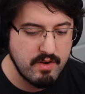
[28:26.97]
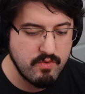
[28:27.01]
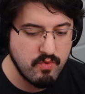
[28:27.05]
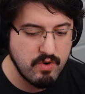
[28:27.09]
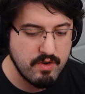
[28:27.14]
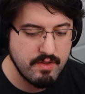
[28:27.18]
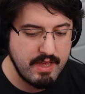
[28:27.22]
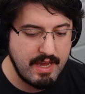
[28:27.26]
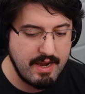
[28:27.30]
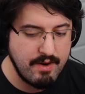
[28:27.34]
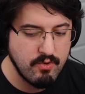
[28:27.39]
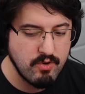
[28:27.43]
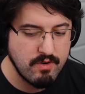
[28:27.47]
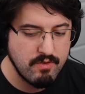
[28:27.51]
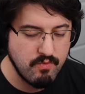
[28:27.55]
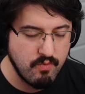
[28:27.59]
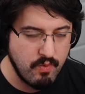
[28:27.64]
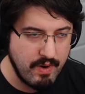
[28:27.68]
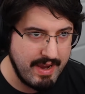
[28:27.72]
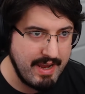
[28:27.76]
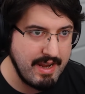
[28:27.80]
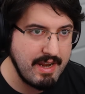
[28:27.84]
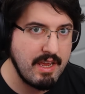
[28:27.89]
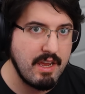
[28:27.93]
where they were
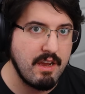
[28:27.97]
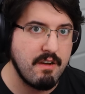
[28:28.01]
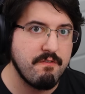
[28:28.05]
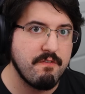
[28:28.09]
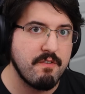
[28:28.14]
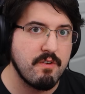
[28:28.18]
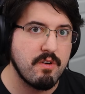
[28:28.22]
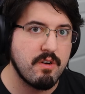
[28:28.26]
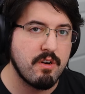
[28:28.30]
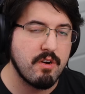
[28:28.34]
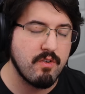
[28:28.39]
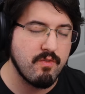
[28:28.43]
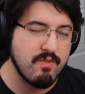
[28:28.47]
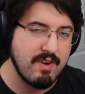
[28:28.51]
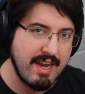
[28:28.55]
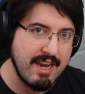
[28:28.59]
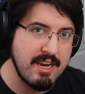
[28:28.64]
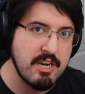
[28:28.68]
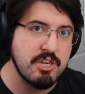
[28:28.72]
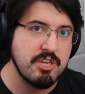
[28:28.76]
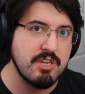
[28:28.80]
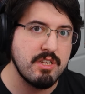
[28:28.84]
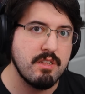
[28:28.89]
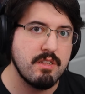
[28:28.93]
waiting for
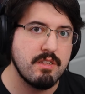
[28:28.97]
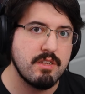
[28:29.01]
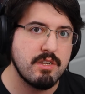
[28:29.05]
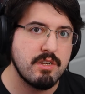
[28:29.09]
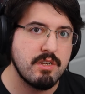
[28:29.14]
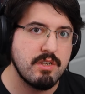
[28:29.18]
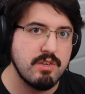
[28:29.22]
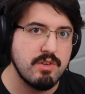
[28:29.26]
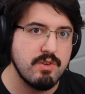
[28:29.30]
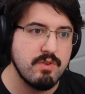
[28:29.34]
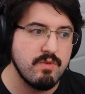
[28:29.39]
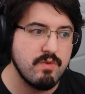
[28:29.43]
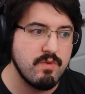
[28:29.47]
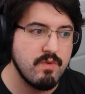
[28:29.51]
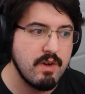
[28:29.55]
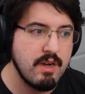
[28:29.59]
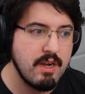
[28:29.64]
corrections to